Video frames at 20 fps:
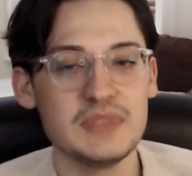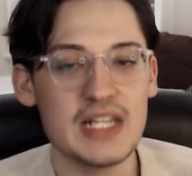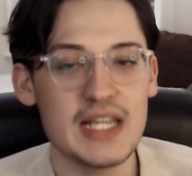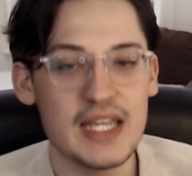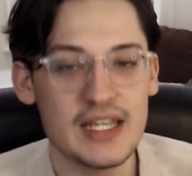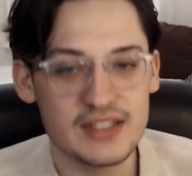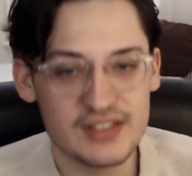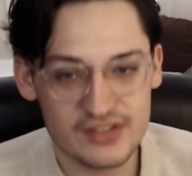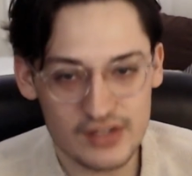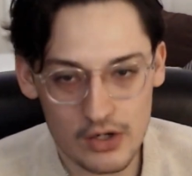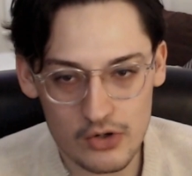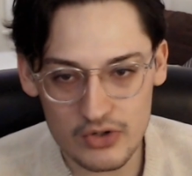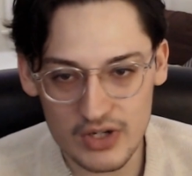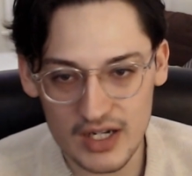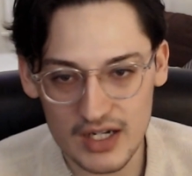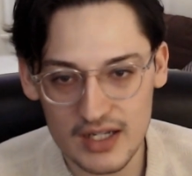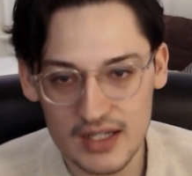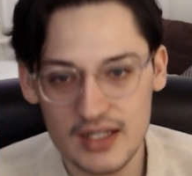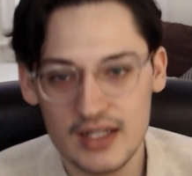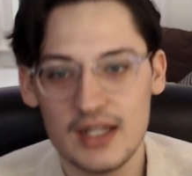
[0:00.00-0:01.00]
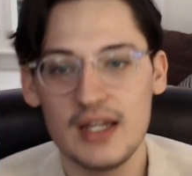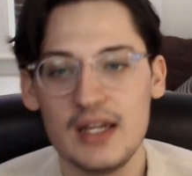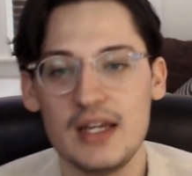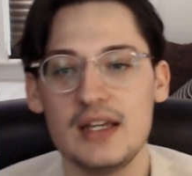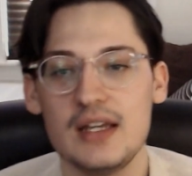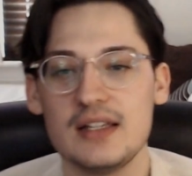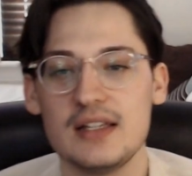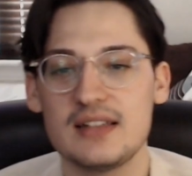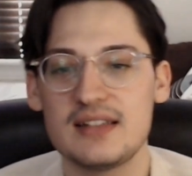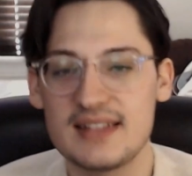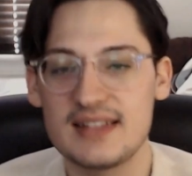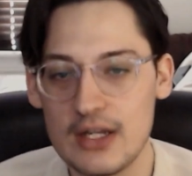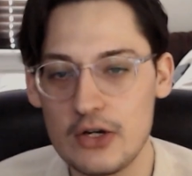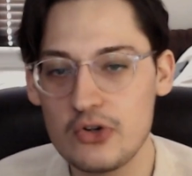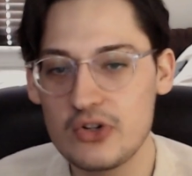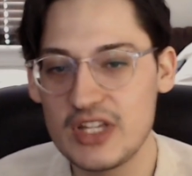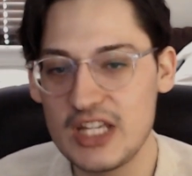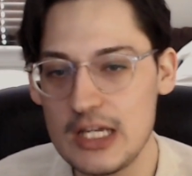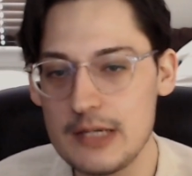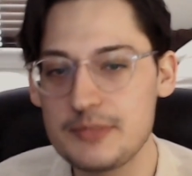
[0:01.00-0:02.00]
Hisoka
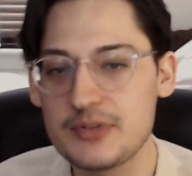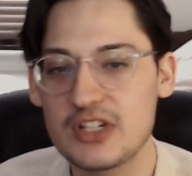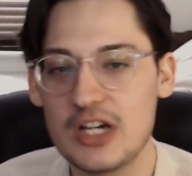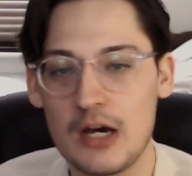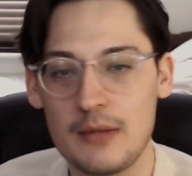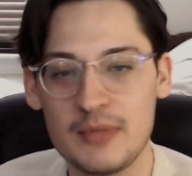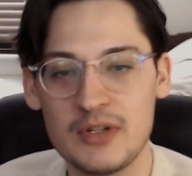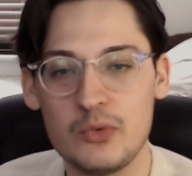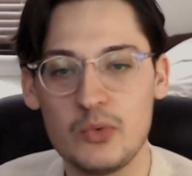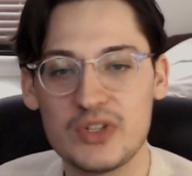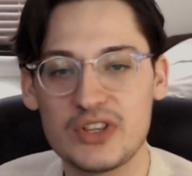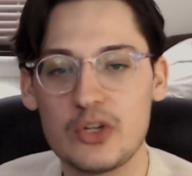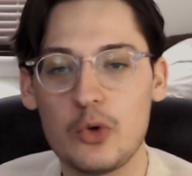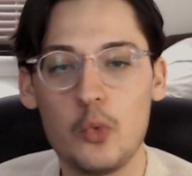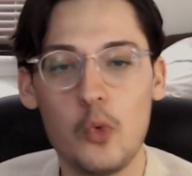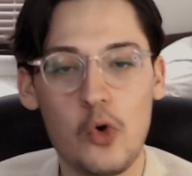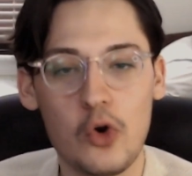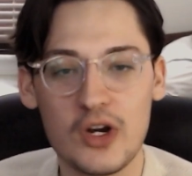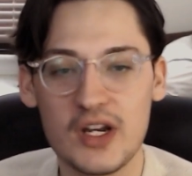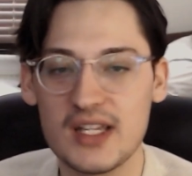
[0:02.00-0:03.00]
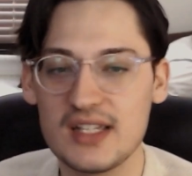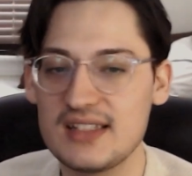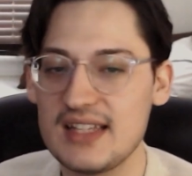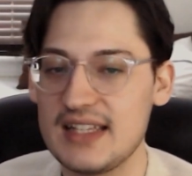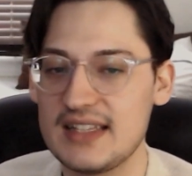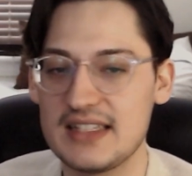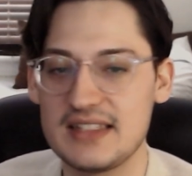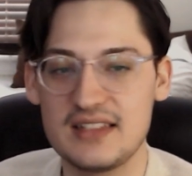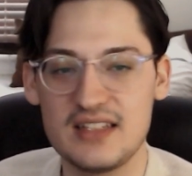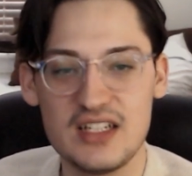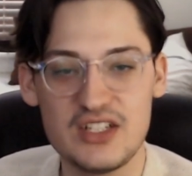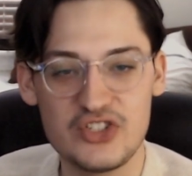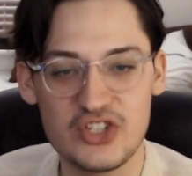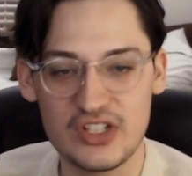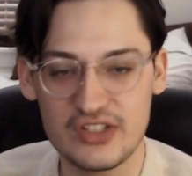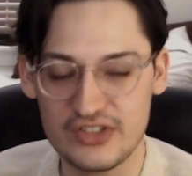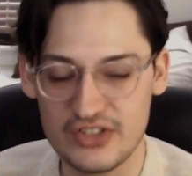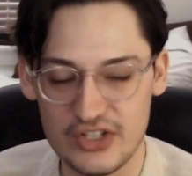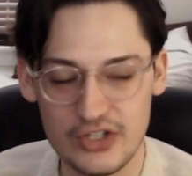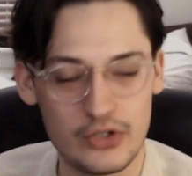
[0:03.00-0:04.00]
still keeps coming with the warnings and the
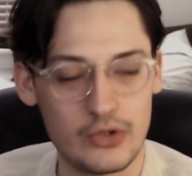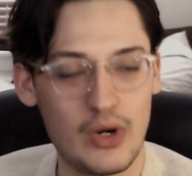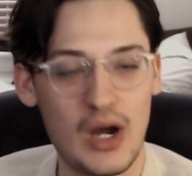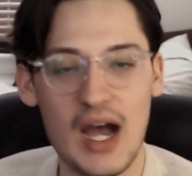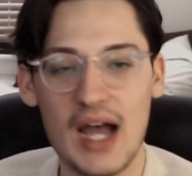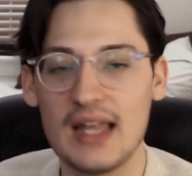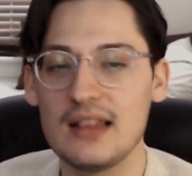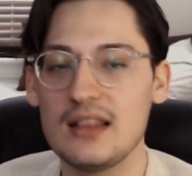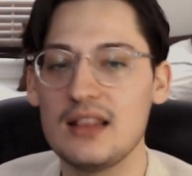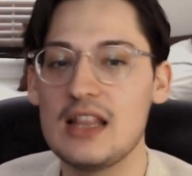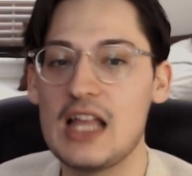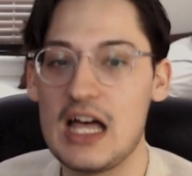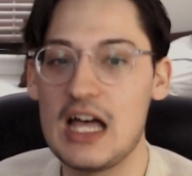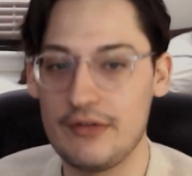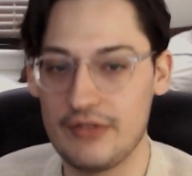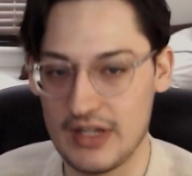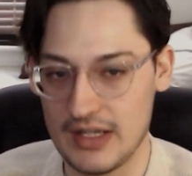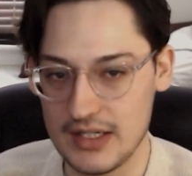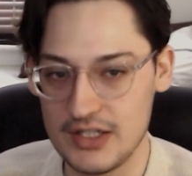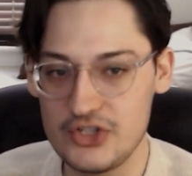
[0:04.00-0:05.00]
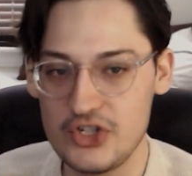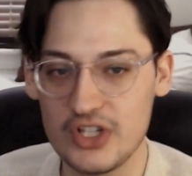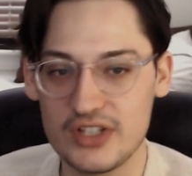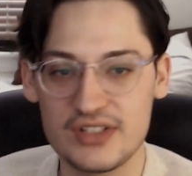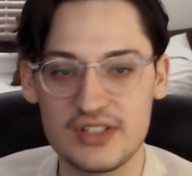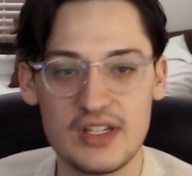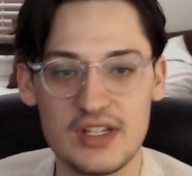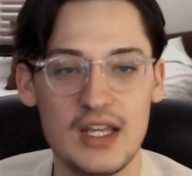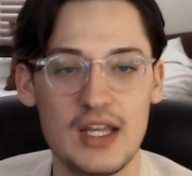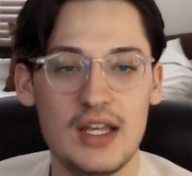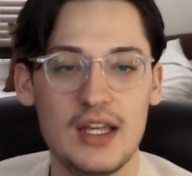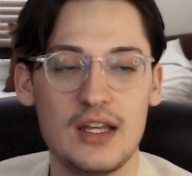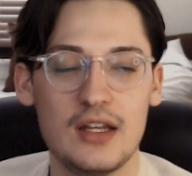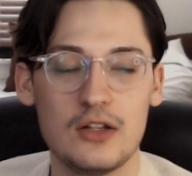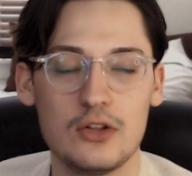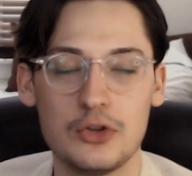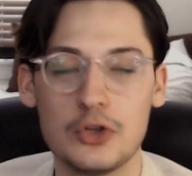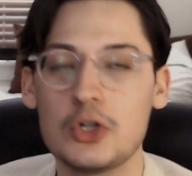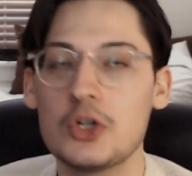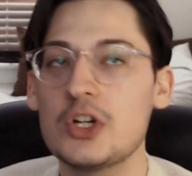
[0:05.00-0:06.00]
teachings too. I love it. Just
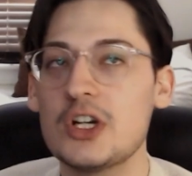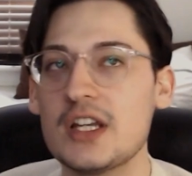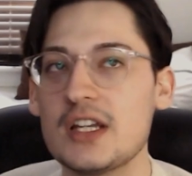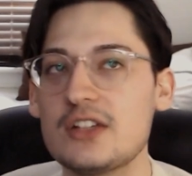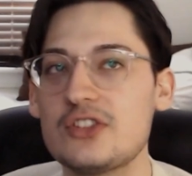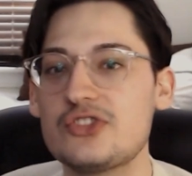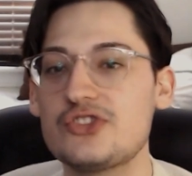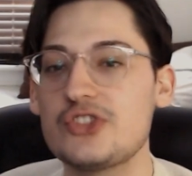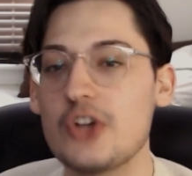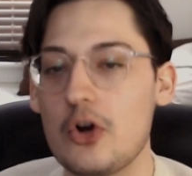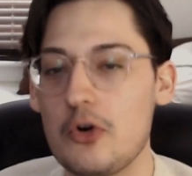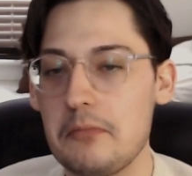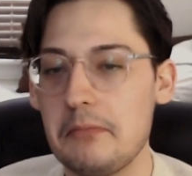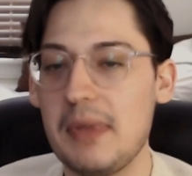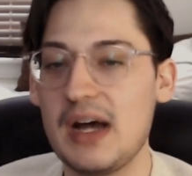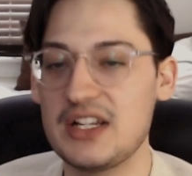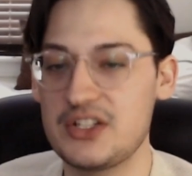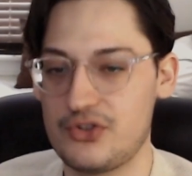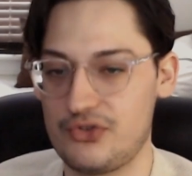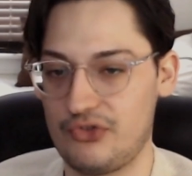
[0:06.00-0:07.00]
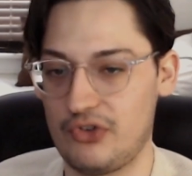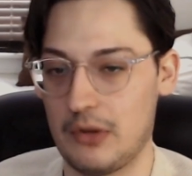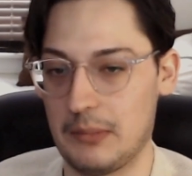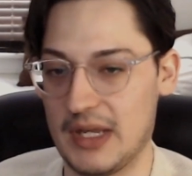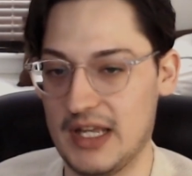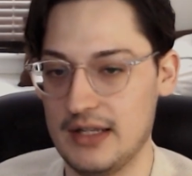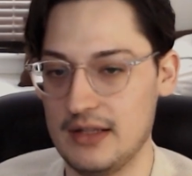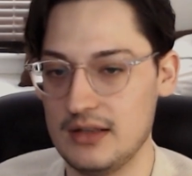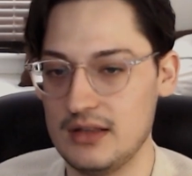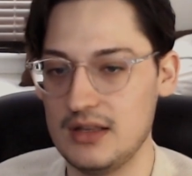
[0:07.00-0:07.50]
learning so much from it.